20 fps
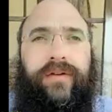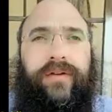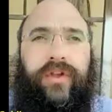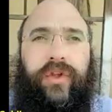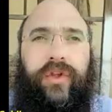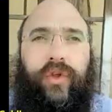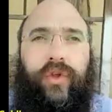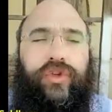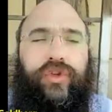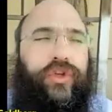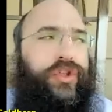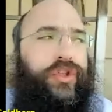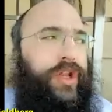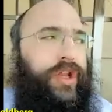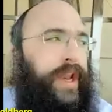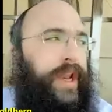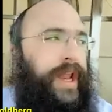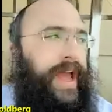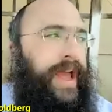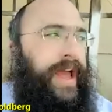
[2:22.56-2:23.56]
You should
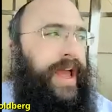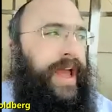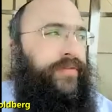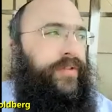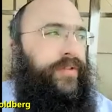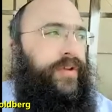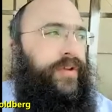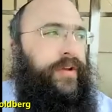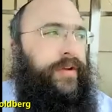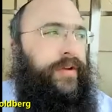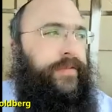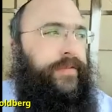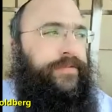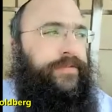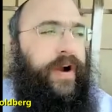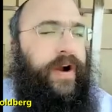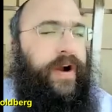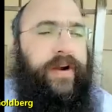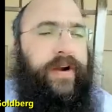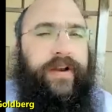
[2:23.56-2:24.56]
not have
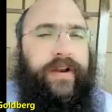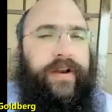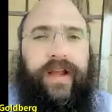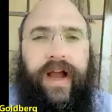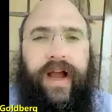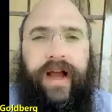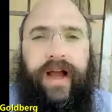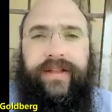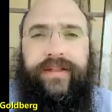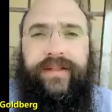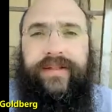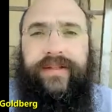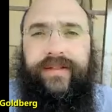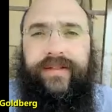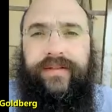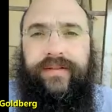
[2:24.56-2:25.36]
foreign gods.